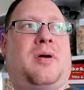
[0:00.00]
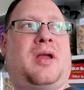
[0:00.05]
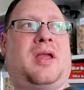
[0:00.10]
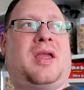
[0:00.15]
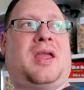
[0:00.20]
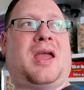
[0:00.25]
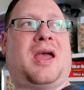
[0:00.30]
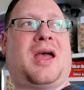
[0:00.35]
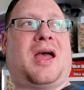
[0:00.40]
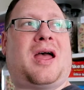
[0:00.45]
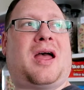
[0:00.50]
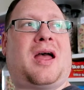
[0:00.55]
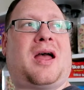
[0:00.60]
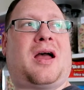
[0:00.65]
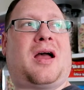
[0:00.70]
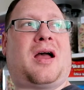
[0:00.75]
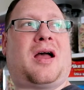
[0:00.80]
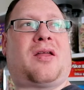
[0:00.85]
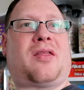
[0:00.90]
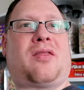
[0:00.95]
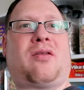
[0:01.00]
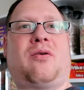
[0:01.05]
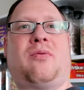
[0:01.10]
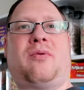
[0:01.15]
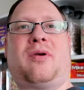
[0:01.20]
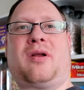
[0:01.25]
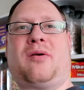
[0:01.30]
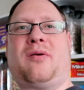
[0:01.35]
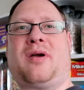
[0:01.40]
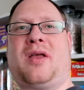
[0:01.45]
yeah. Thought
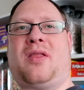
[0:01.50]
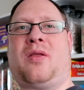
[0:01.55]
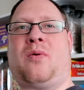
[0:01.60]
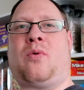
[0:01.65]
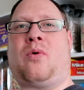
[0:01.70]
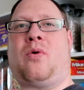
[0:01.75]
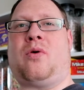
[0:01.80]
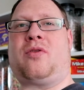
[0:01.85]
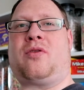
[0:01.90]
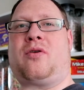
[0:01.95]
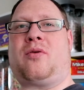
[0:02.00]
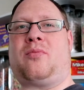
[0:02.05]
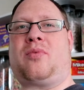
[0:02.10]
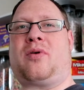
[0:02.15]
we'd go and get the water done